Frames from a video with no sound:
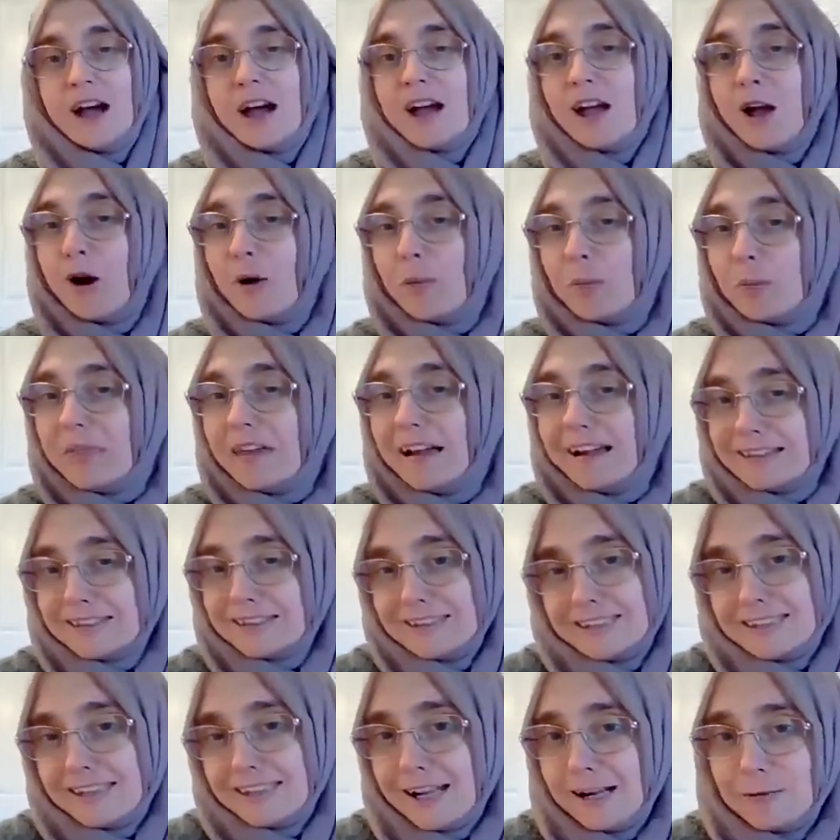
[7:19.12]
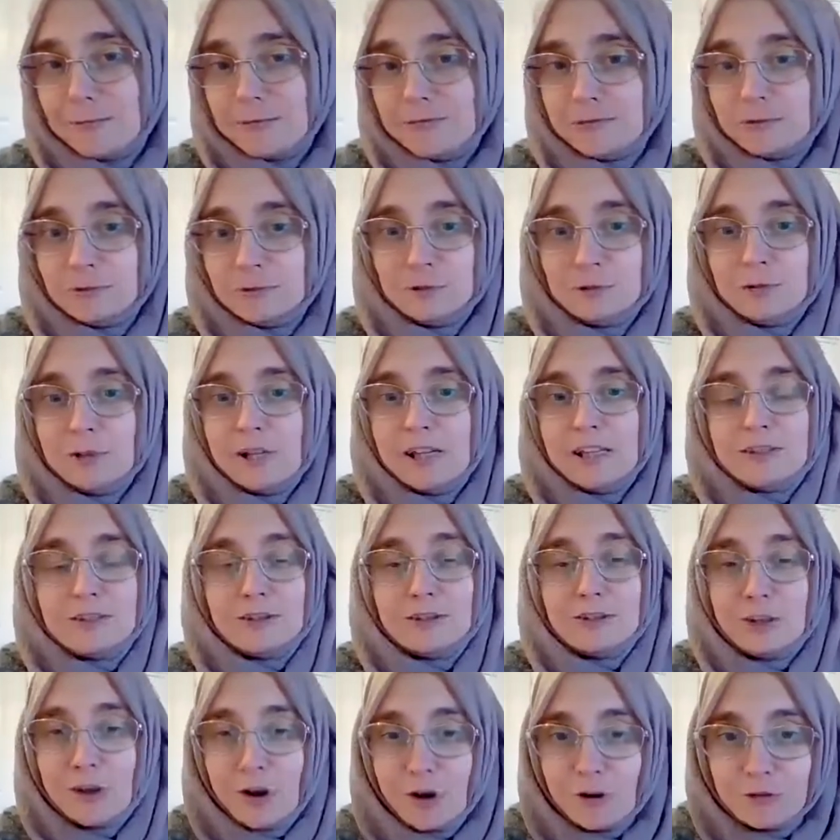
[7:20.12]
I hope that is helpful.
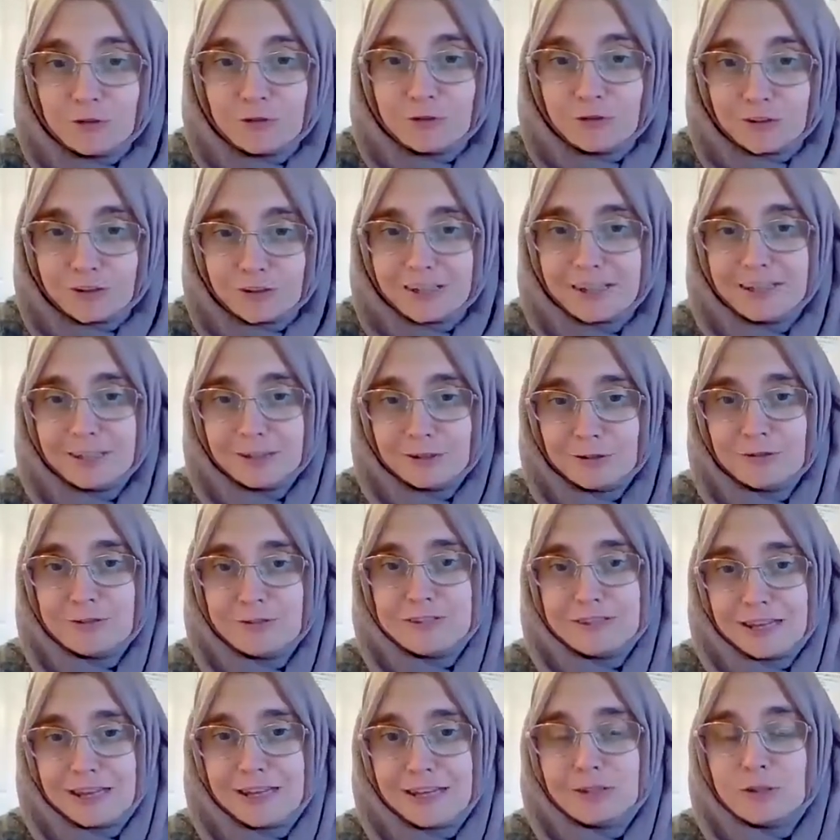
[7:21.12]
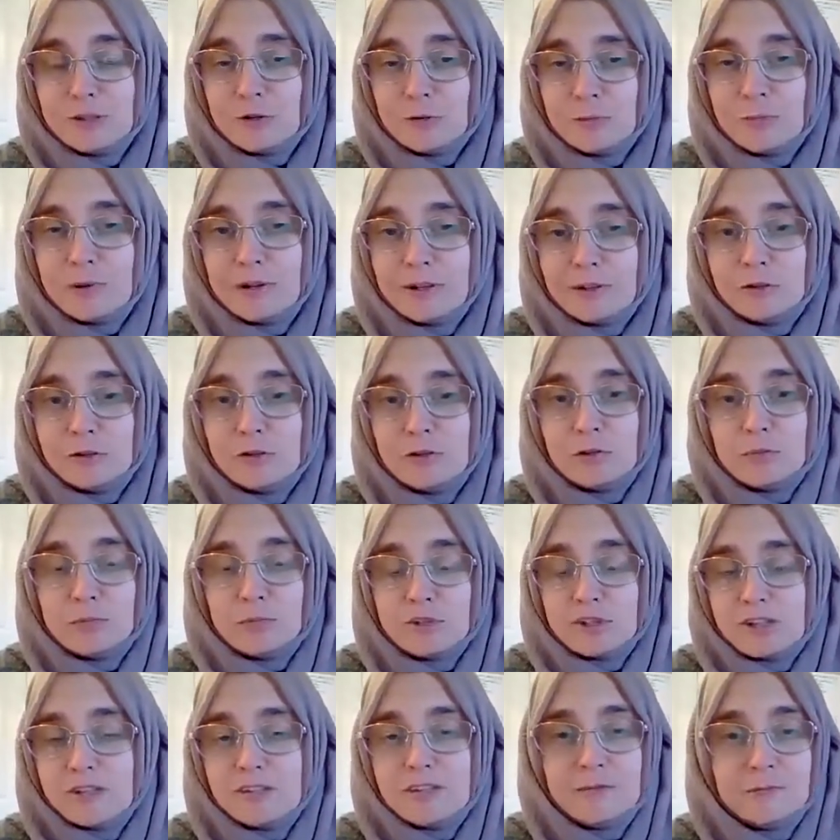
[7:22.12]
Don't forget to sign to my YouTube
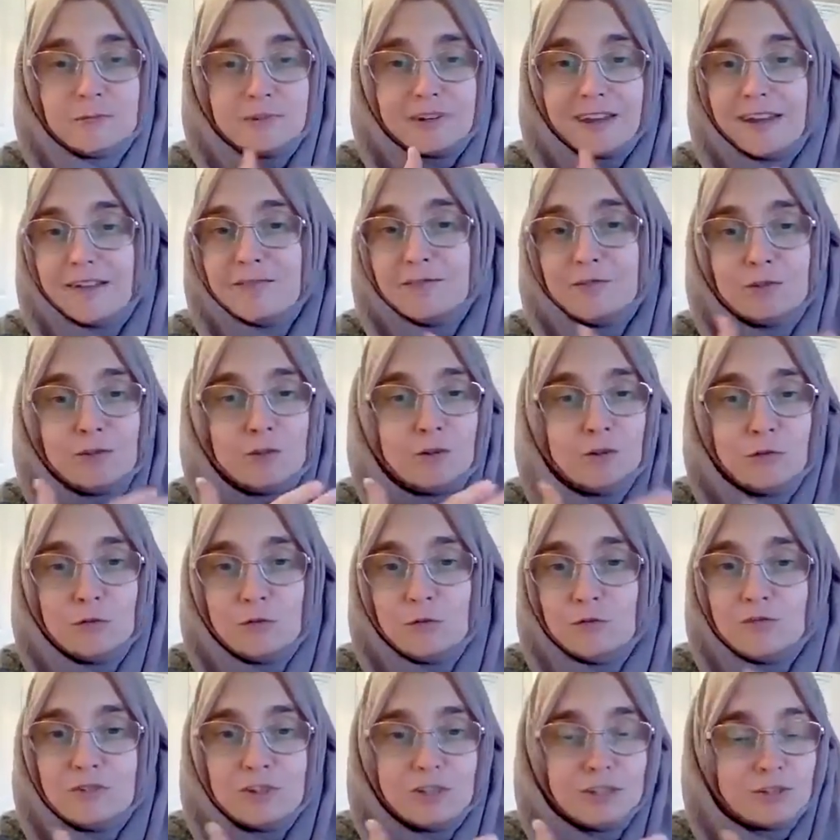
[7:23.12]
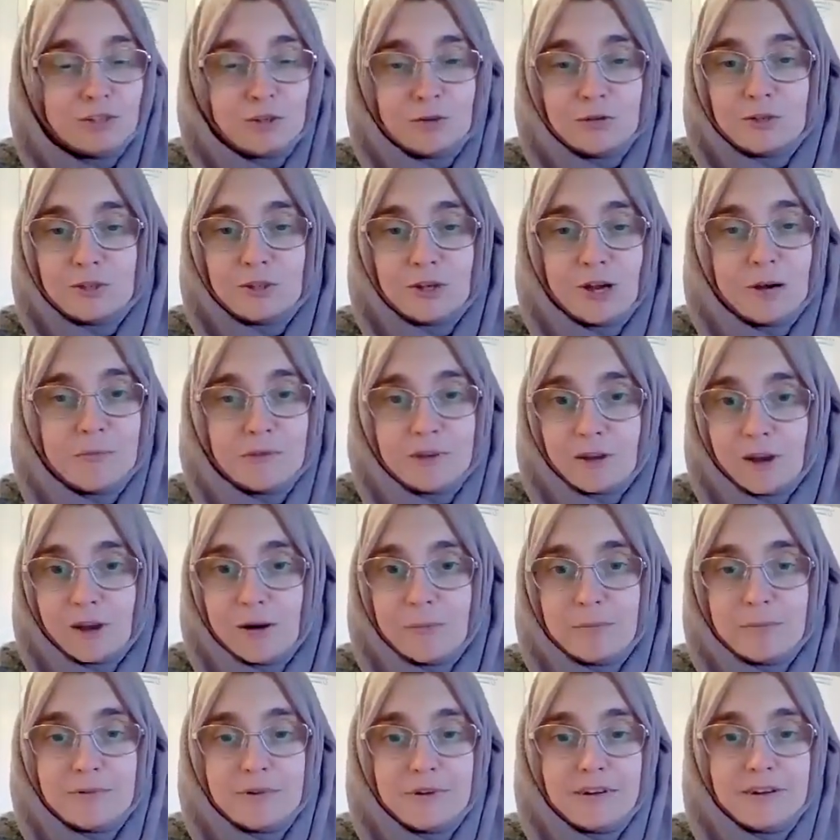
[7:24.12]
channel. We have new videos coming
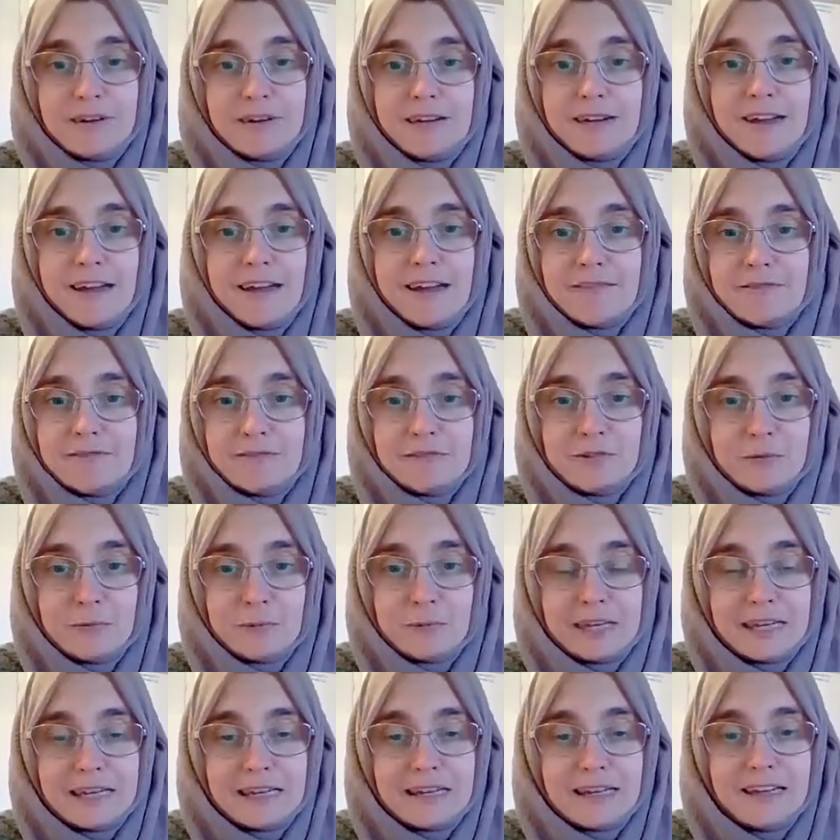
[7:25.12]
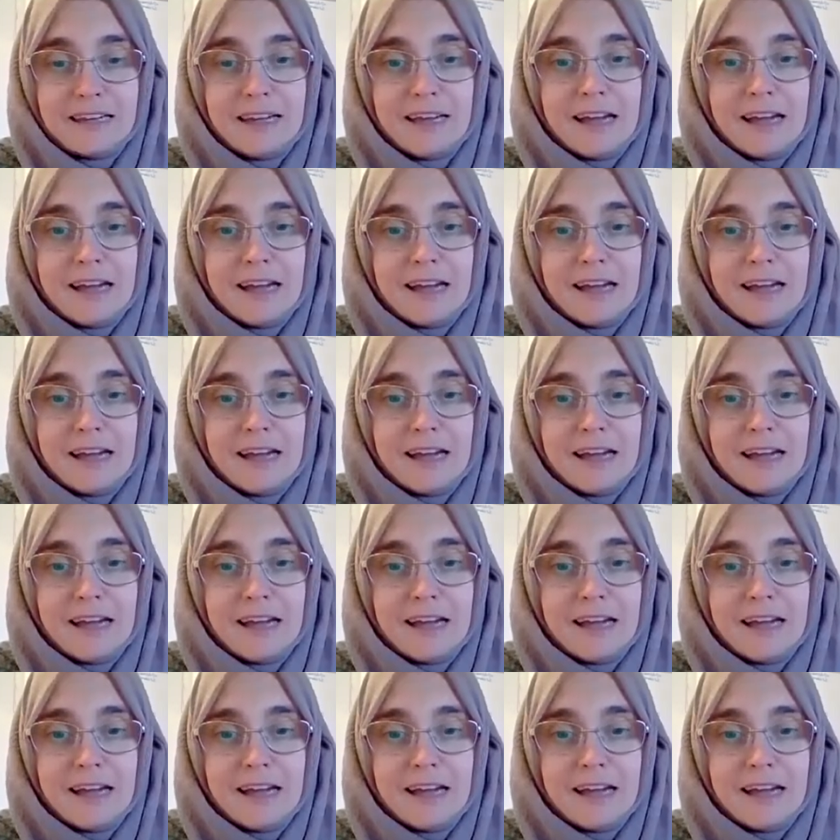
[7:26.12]
up every week.